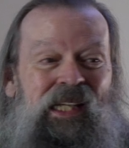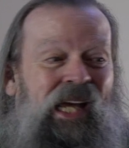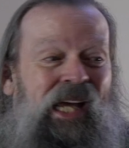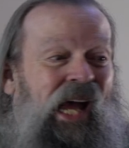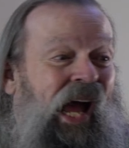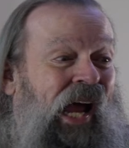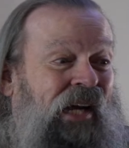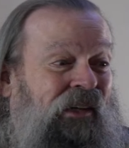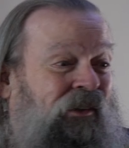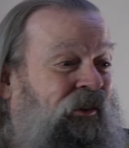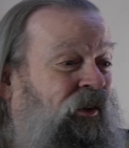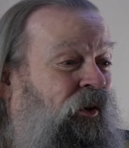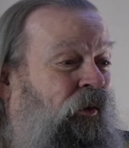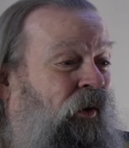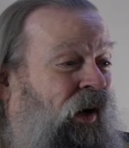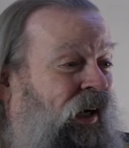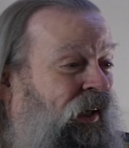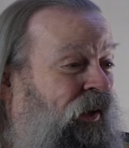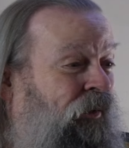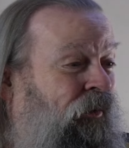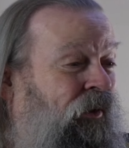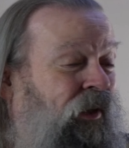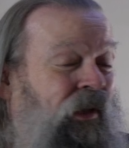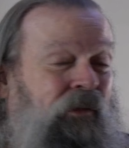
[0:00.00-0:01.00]
I don't know why
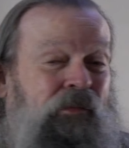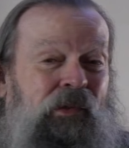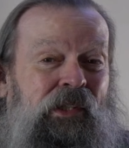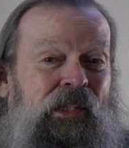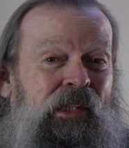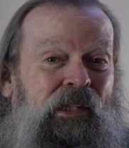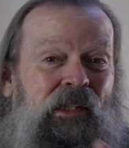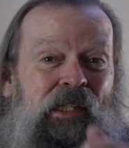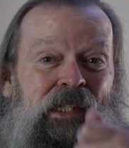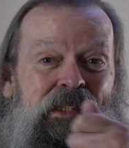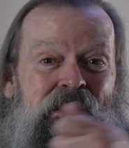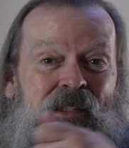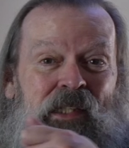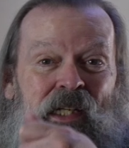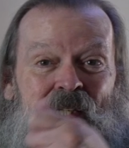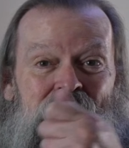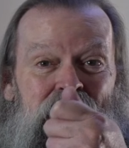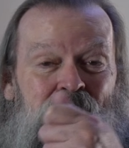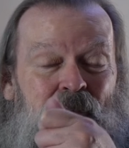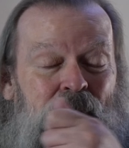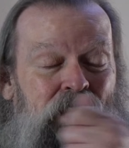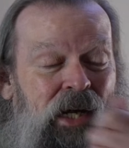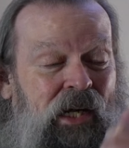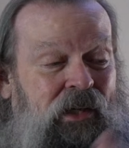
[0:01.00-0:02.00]
you would when you get your
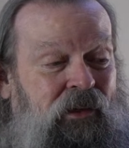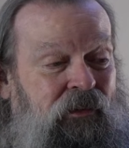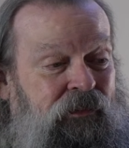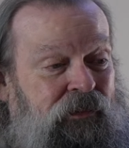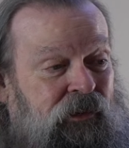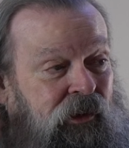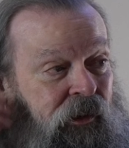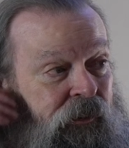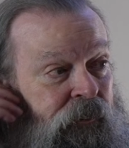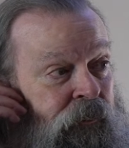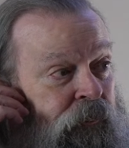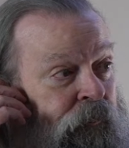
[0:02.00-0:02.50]
little microphone.